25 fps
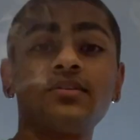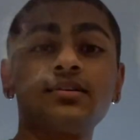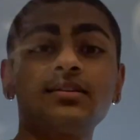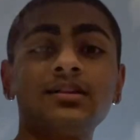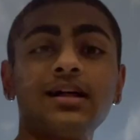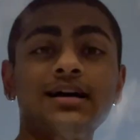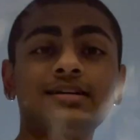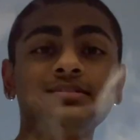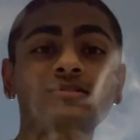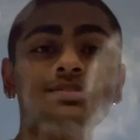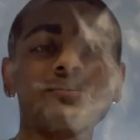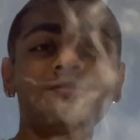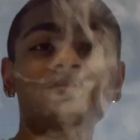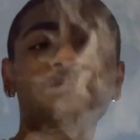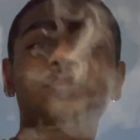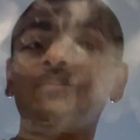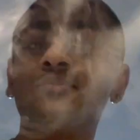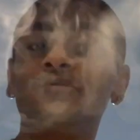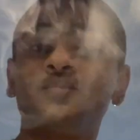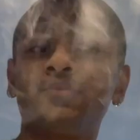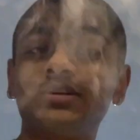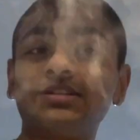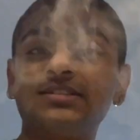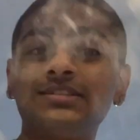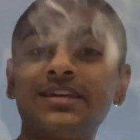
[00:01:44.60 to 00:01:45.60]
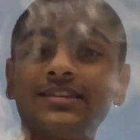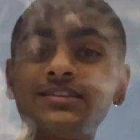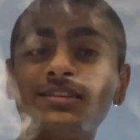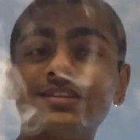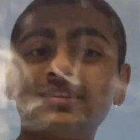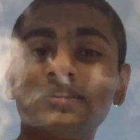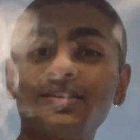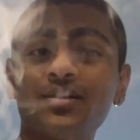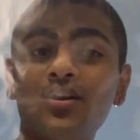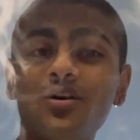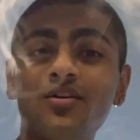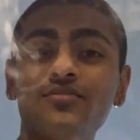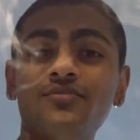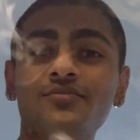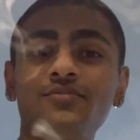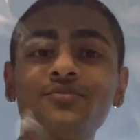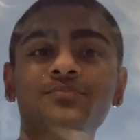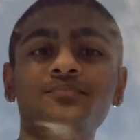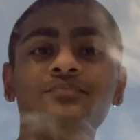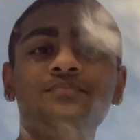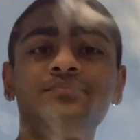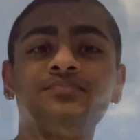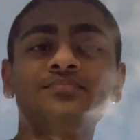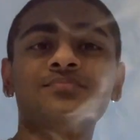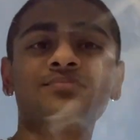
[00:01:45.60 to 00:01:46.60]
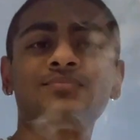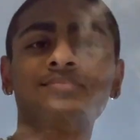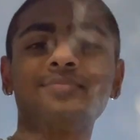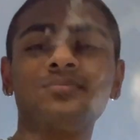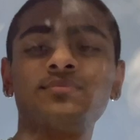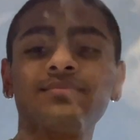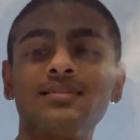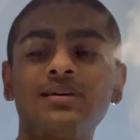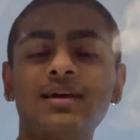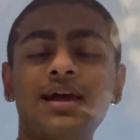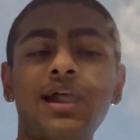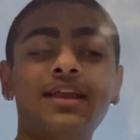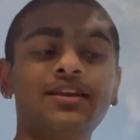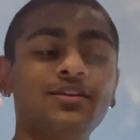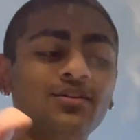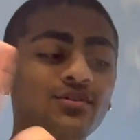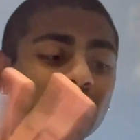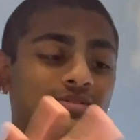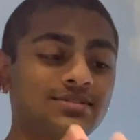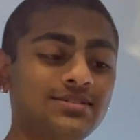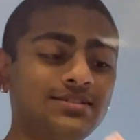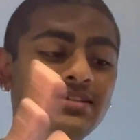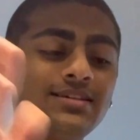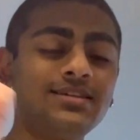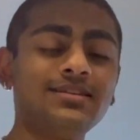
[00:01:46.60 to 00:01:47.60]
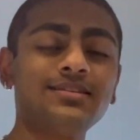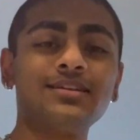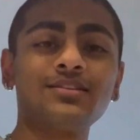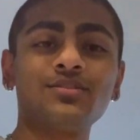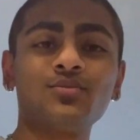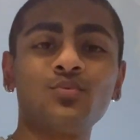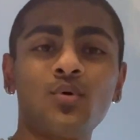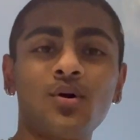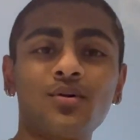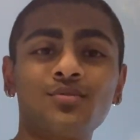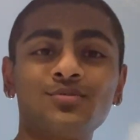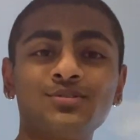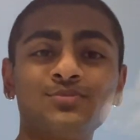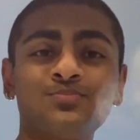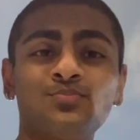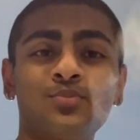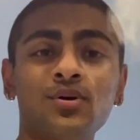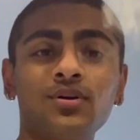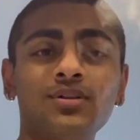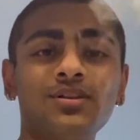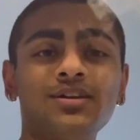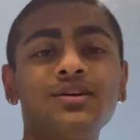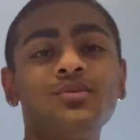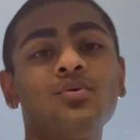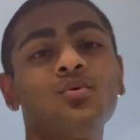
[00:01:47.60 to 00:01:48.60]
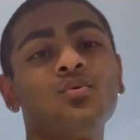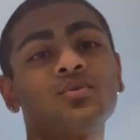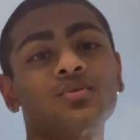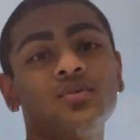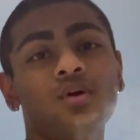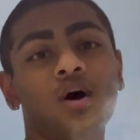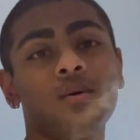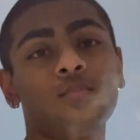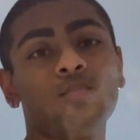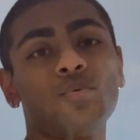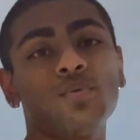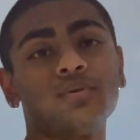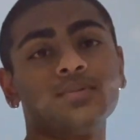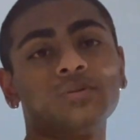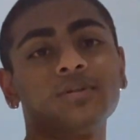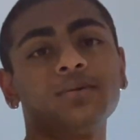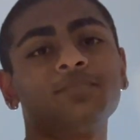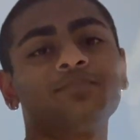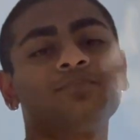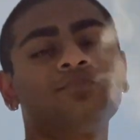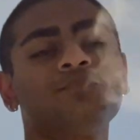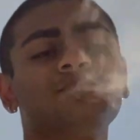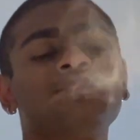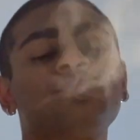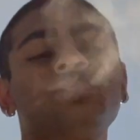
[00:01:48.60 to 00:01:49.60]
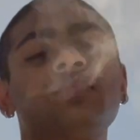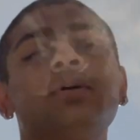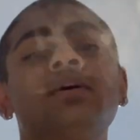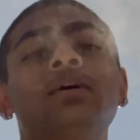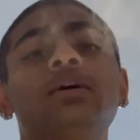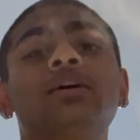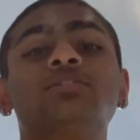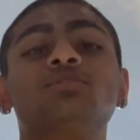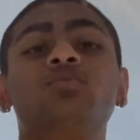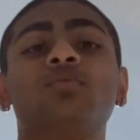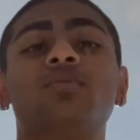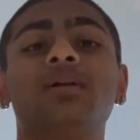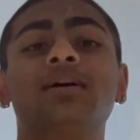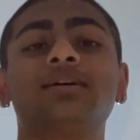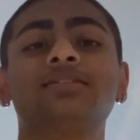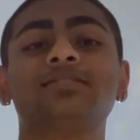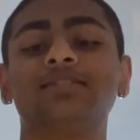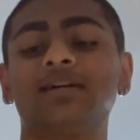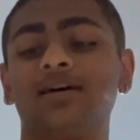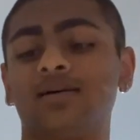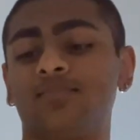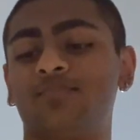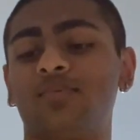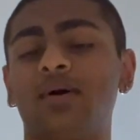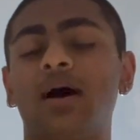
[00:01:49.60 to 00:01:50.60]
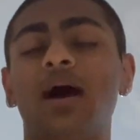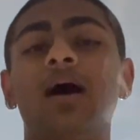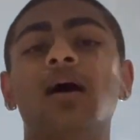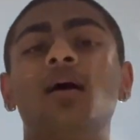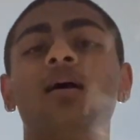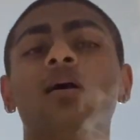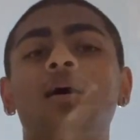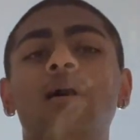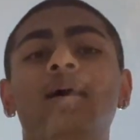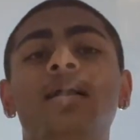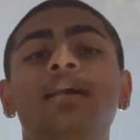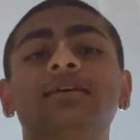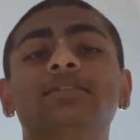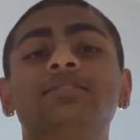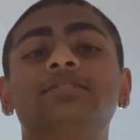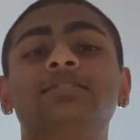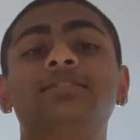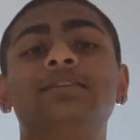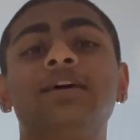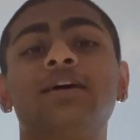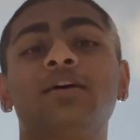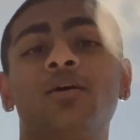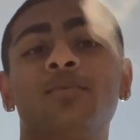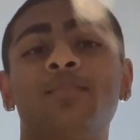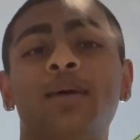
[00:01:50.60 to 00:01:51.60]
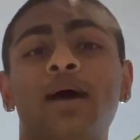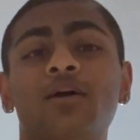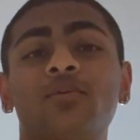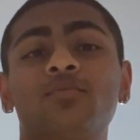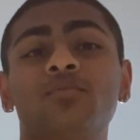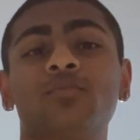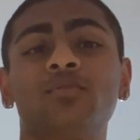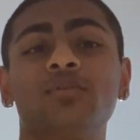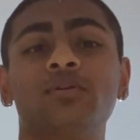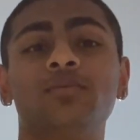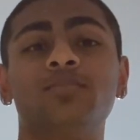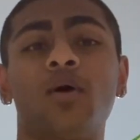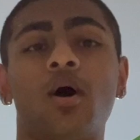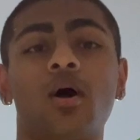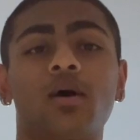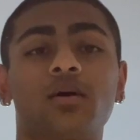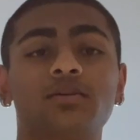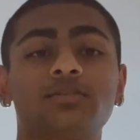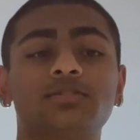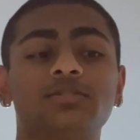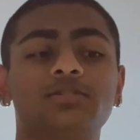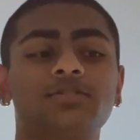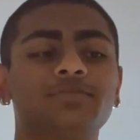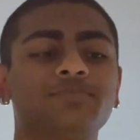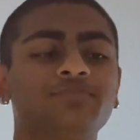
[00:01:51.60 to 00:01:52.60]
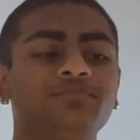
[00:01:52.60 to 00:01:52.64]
a glass lid, feel free to take the lid off, and you'll see that the water is boiling or not boiling. So our next step is to take our macaroni box.